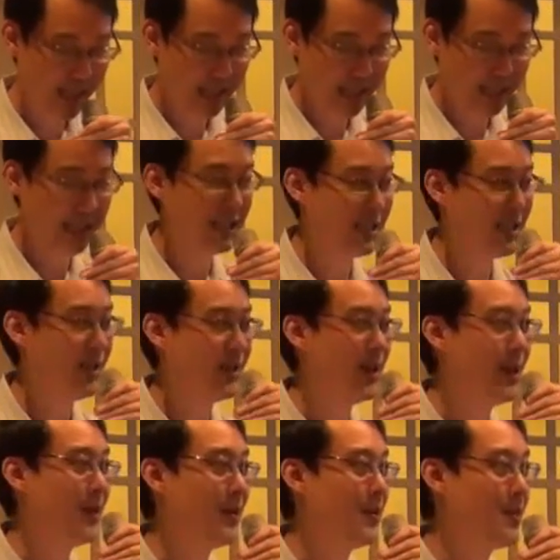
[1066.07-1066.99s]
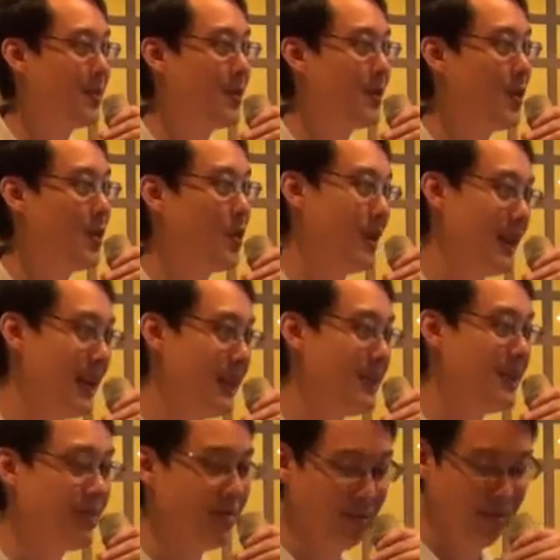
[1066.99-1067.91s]
later on.
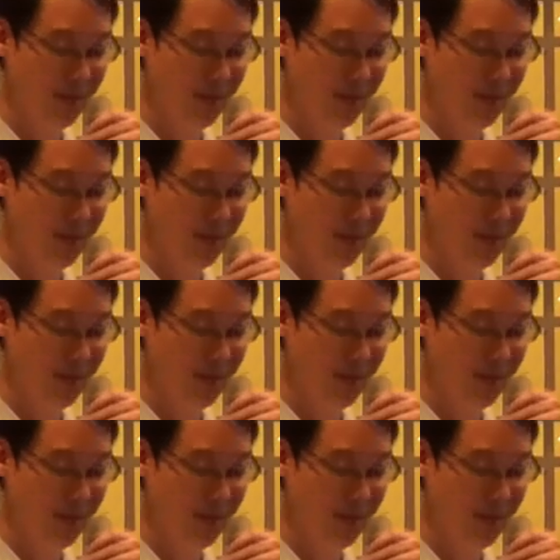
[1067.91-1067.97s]
Why?